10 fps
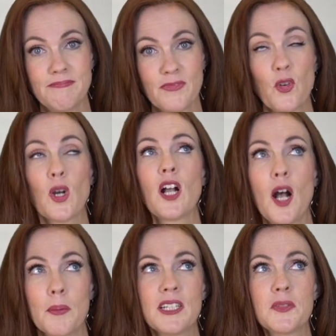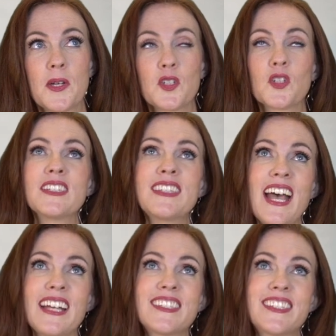for a comedy special, because
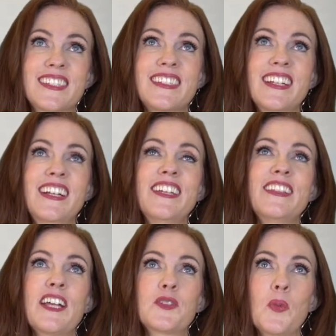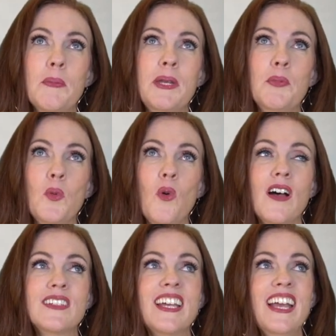that's what people
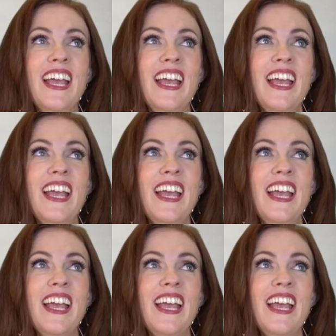want.